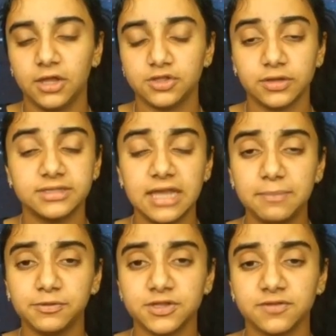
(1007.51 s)
So
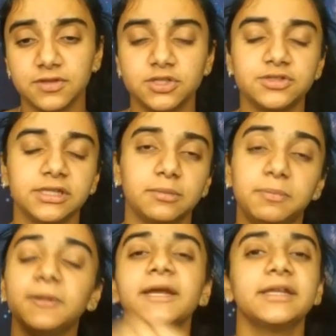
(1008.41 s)
examples of this using the
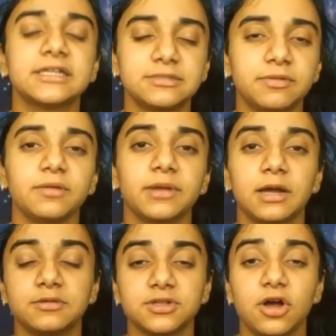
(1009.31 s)
plant experiment I was